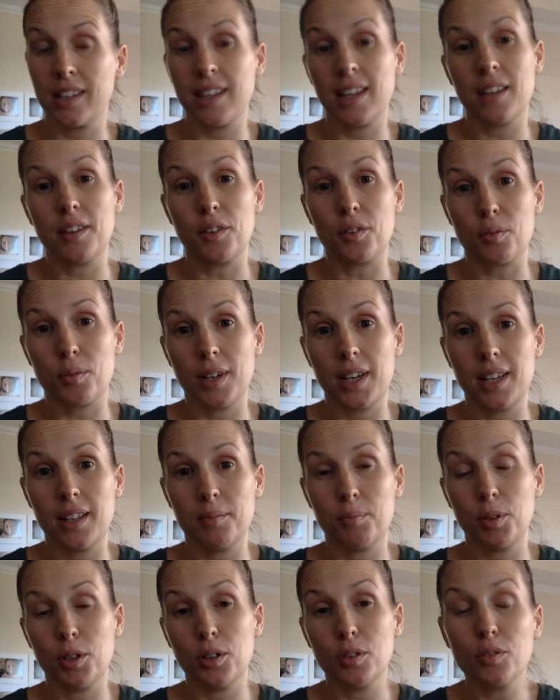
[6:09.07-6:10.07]
The other three
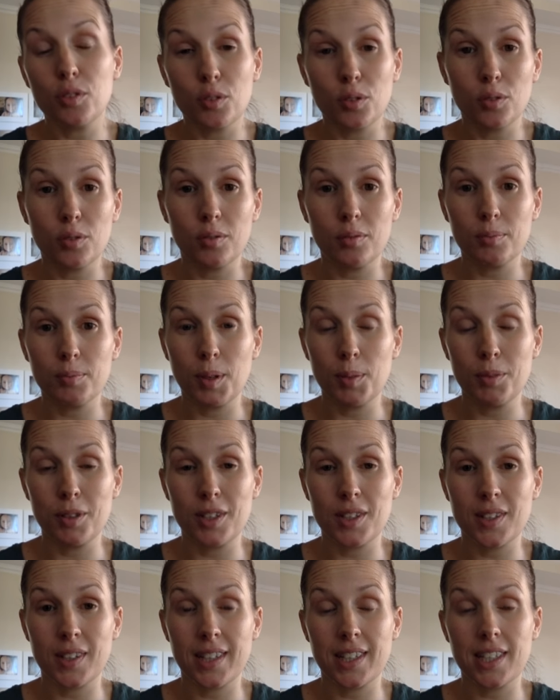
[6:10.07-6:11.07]
beautiful moment
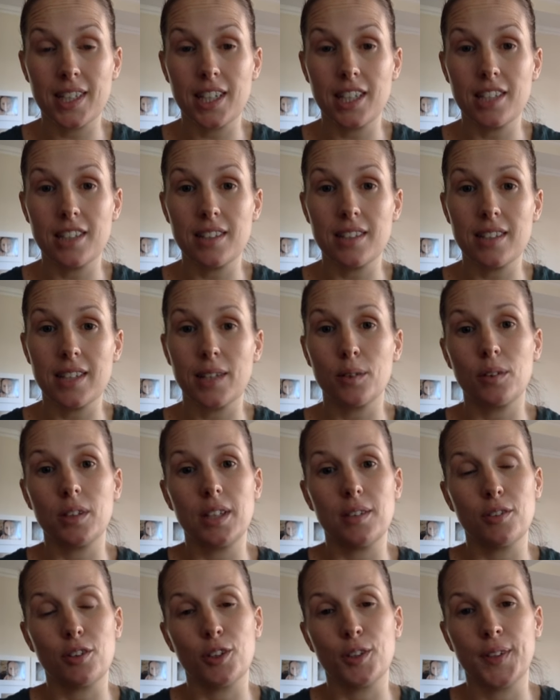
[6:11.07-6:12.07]
design teachers, they all
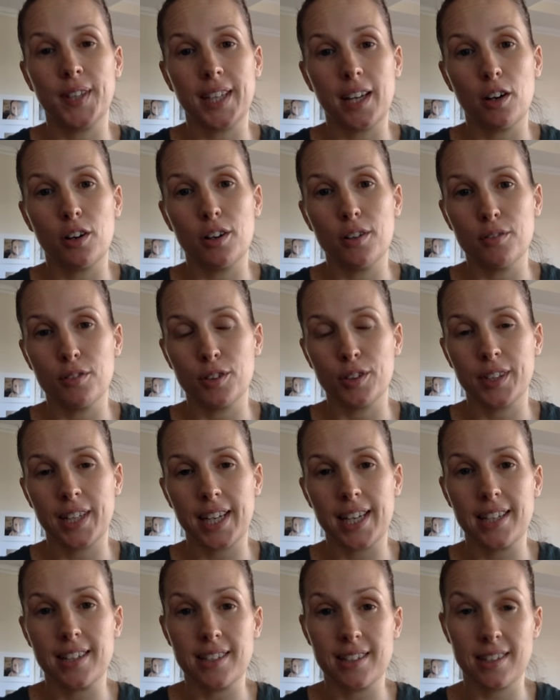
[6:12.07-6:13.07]
live on the, over on the
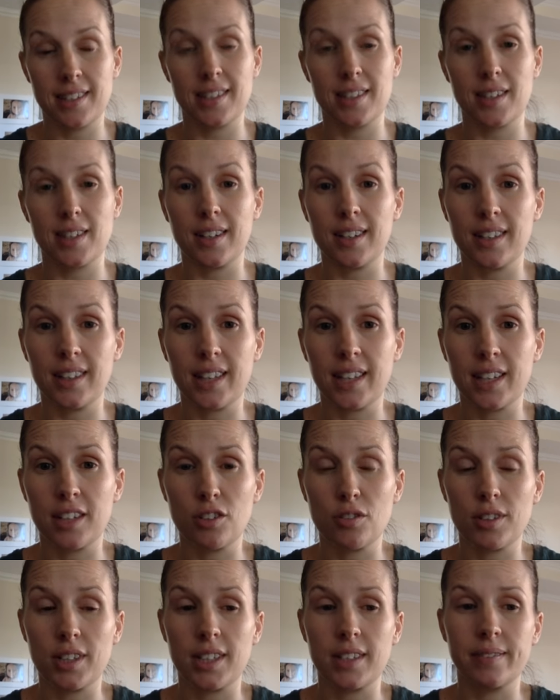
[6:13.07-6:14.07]
eastern side of the
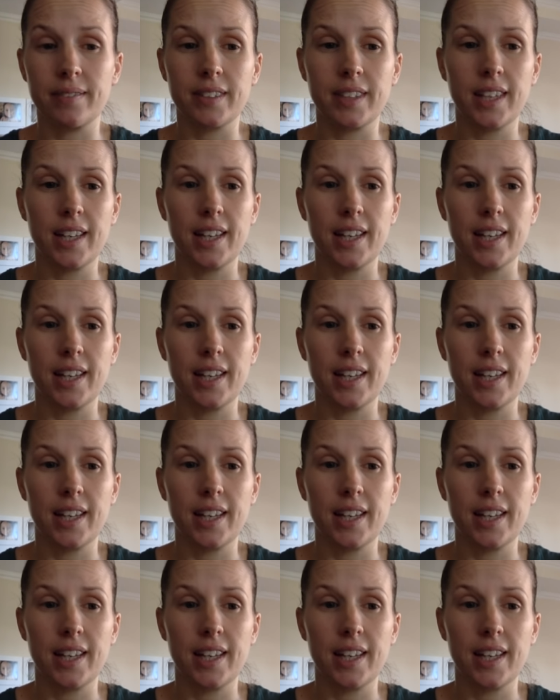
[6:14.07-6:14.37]
country.